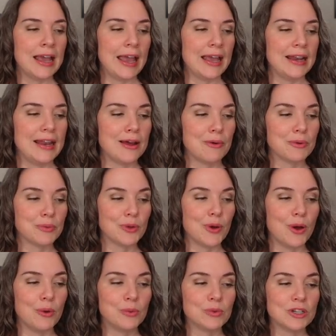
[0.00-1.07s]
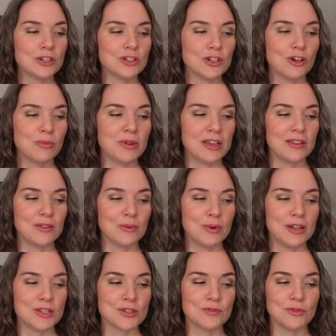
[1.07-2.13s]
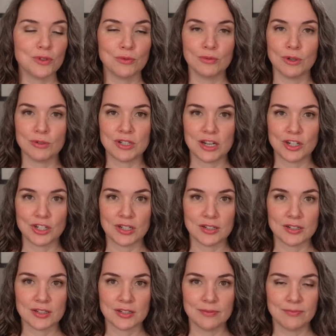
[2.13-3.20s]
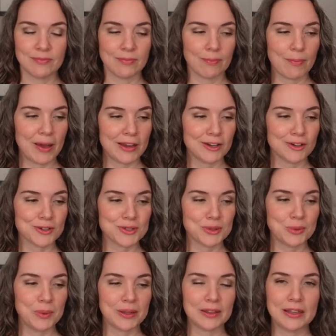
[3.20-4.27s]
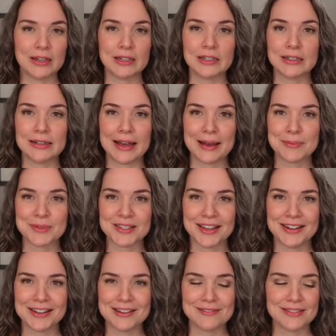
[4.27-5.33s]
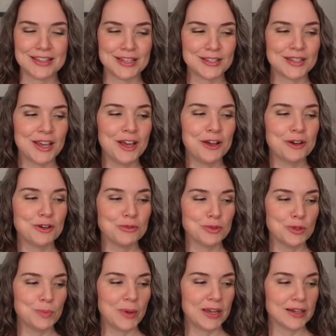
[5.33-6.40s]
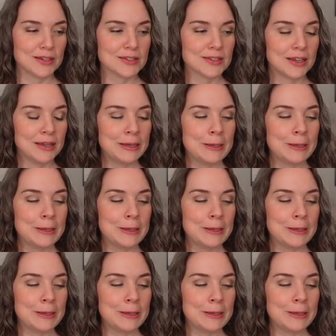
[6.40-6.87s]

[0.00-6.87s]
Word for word: and now it will only show me the ones for rotations. I can also quickly collapse any of these groupings.